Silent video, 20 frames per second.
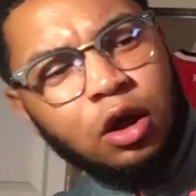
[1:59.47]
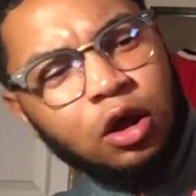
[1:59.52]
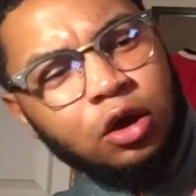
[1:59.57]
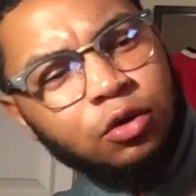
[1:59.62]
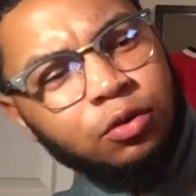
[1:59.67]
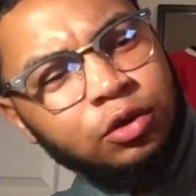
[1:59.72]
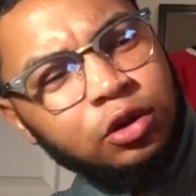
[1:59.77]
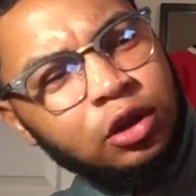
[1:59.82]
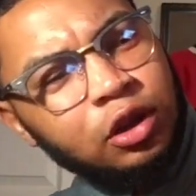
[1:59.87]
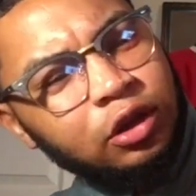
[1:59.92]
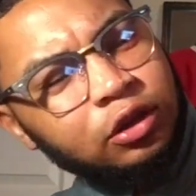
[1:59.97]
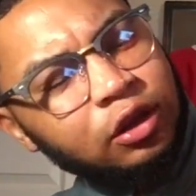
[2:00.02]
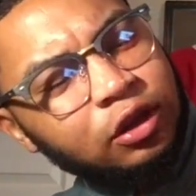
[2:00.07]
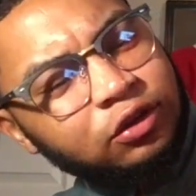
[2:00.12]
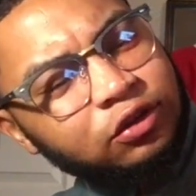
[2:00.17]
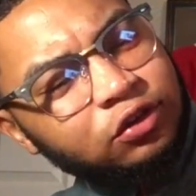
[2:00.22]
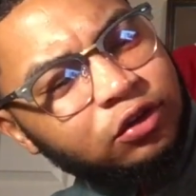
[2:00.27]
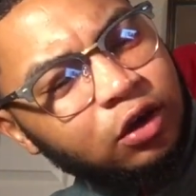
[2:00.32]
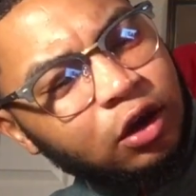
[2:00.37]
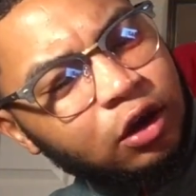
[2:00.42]
I don't really like
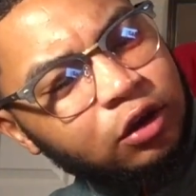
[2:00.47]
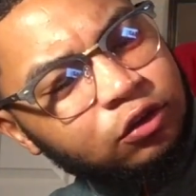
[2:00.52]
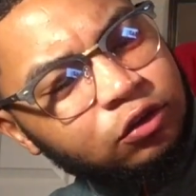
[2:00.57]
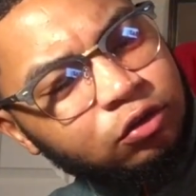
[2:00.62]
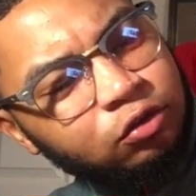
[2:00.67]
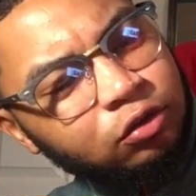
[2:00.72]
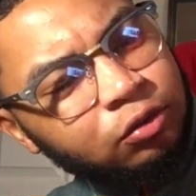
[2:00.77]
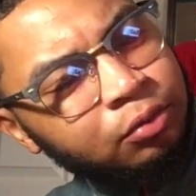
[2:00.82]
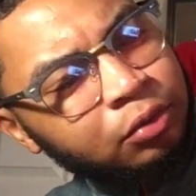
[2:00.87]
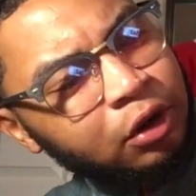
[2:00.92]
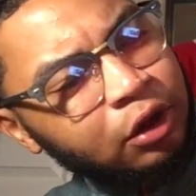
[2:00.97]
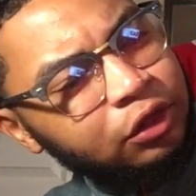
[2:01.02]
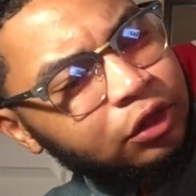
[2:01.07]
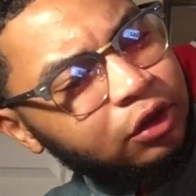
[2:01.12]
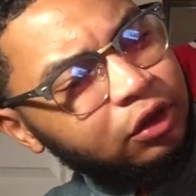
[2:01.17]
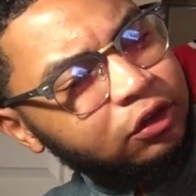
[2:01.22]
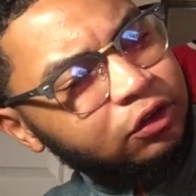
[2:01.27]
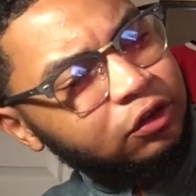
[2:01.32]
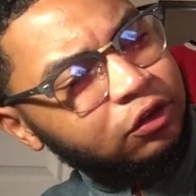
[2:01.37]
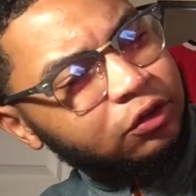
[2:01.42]
that shine to it, but I
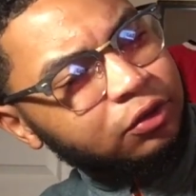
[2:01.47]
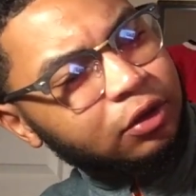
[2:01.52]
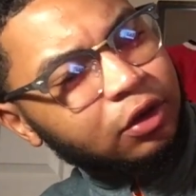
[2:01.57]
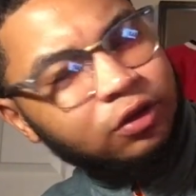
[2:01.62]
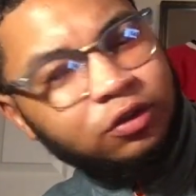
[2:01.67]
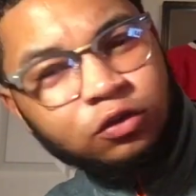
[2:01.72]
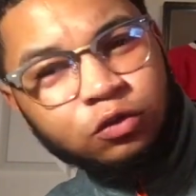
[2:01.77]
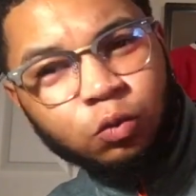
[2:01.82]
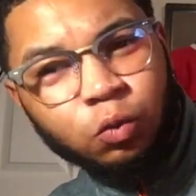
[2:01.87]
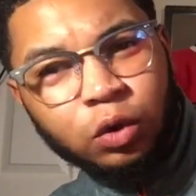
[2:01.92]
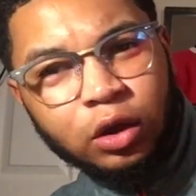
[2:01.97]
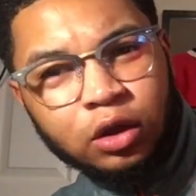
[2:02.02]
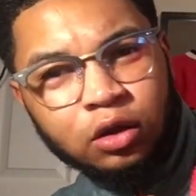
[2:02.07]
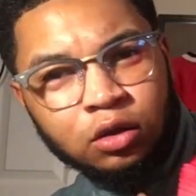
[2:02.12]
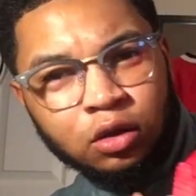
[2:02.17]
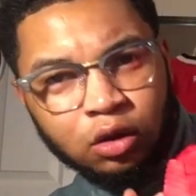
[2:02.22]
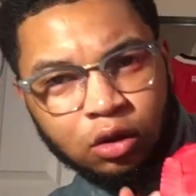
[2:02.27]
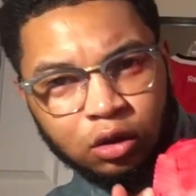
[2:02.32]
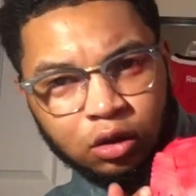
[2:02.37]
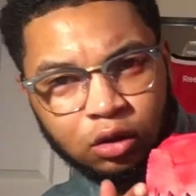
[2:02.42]
think it's just because it's wet